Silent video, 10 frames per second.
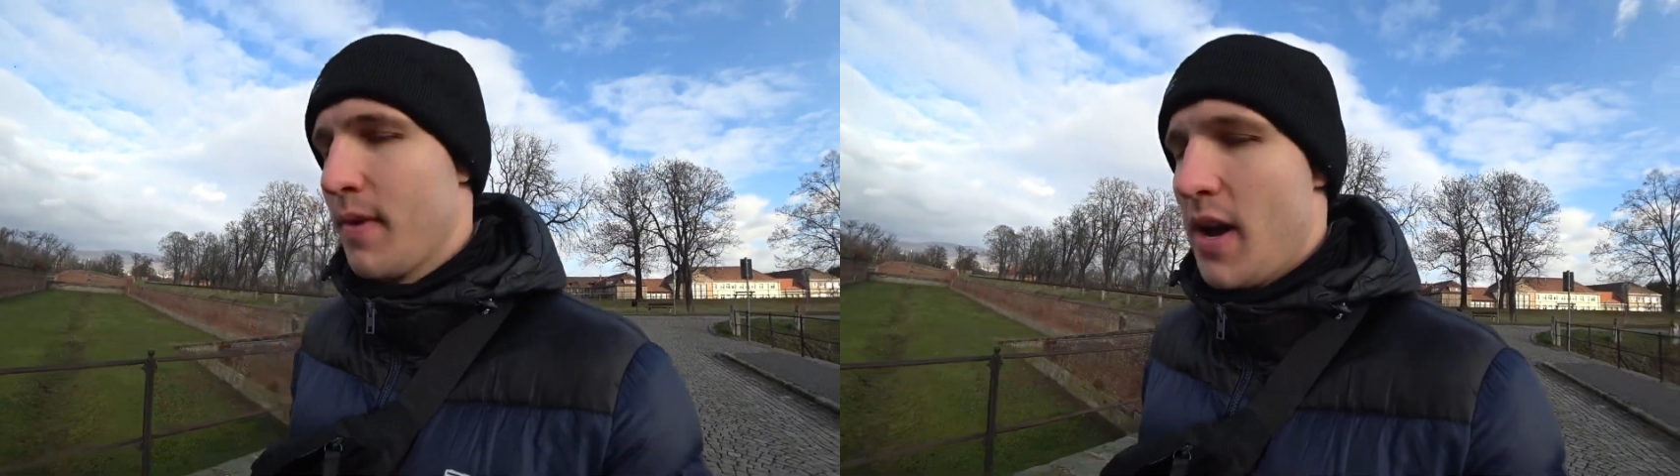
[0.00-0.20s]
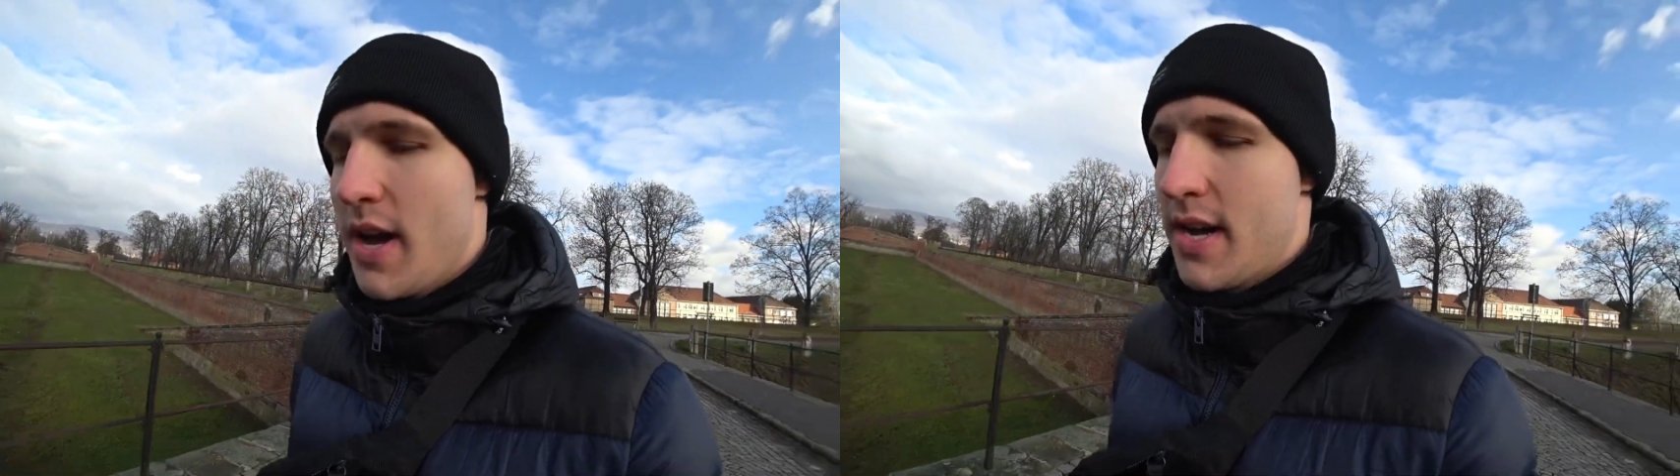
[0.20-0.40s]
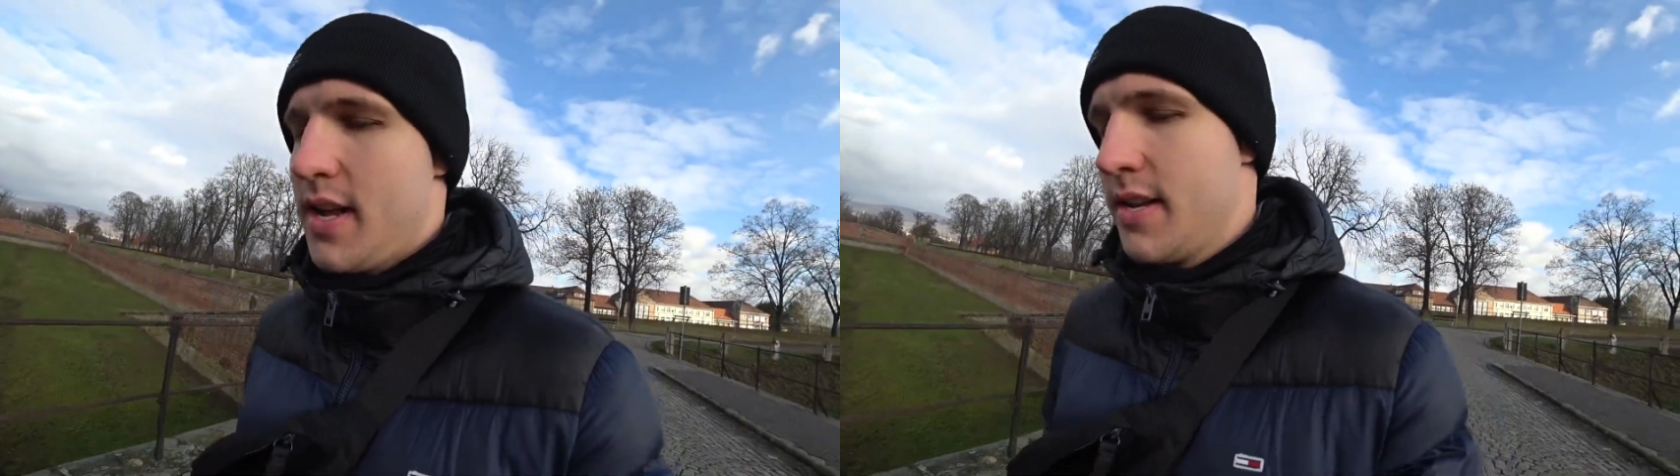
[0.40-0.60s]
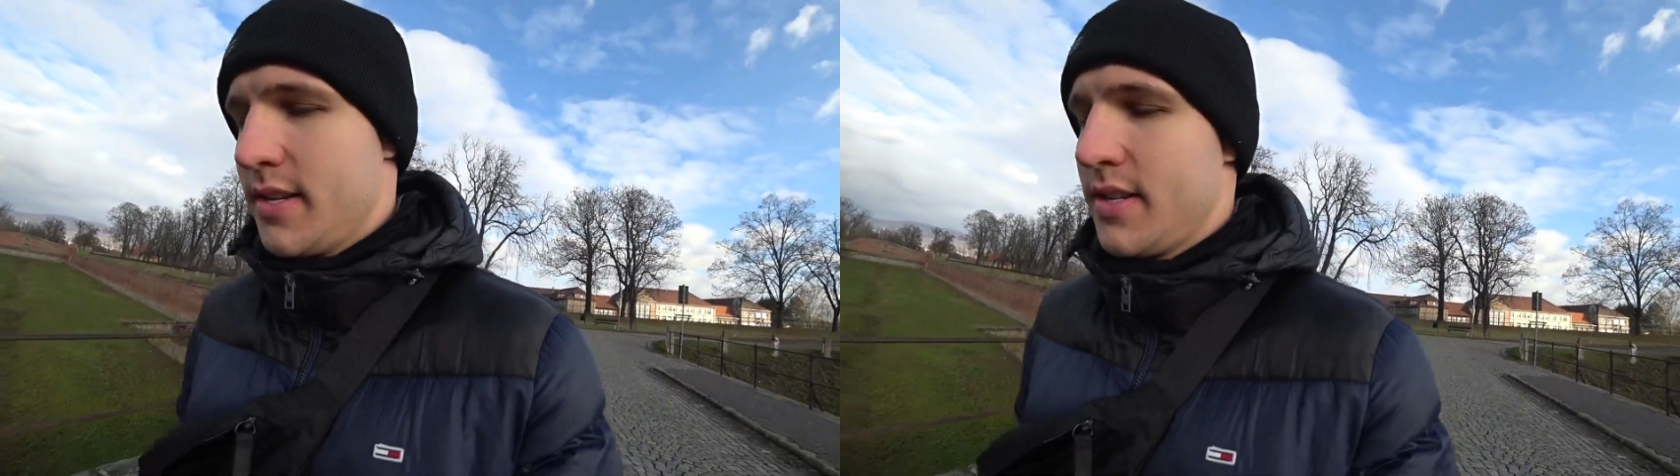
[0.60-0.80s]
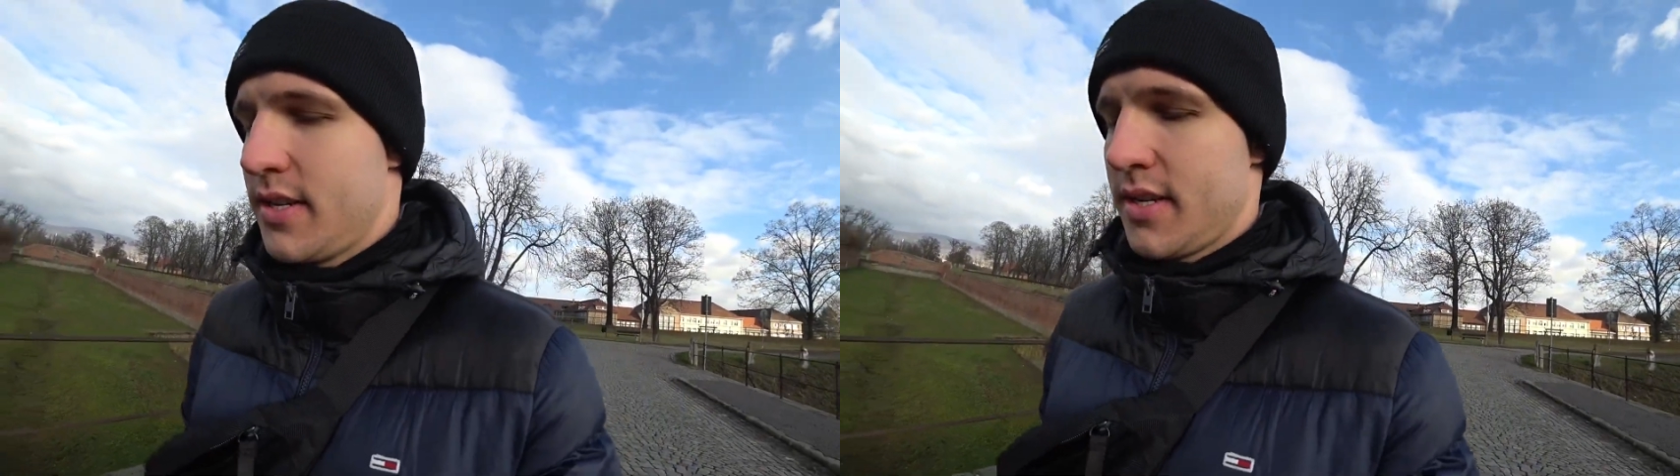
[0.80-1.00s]

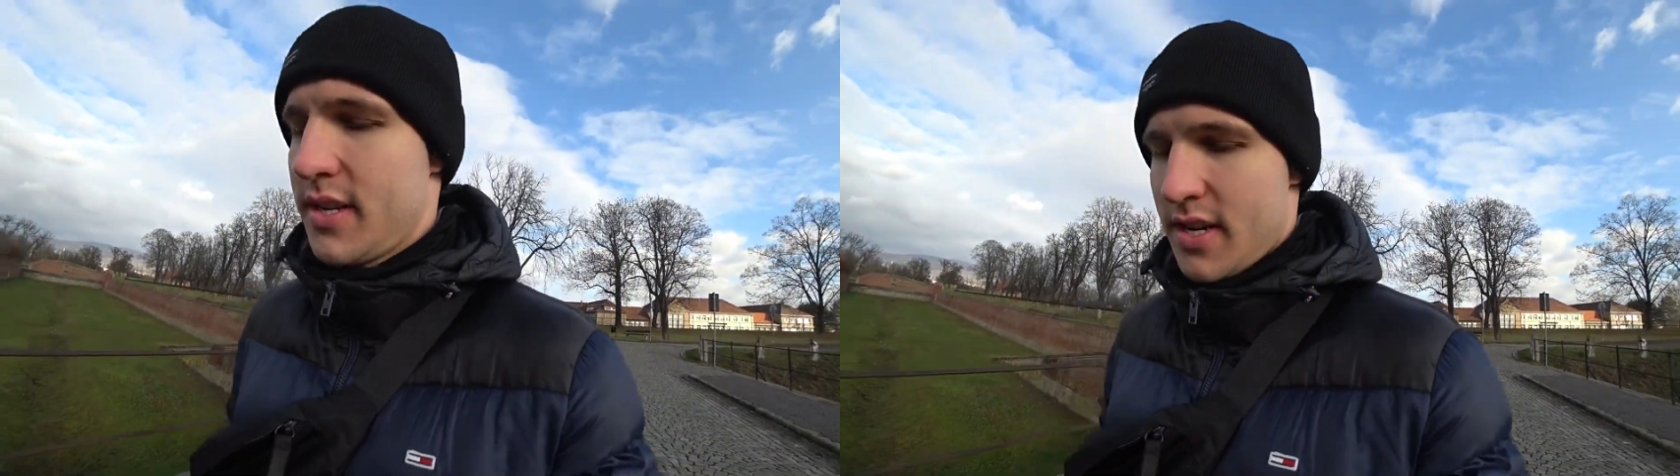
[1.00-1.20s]
and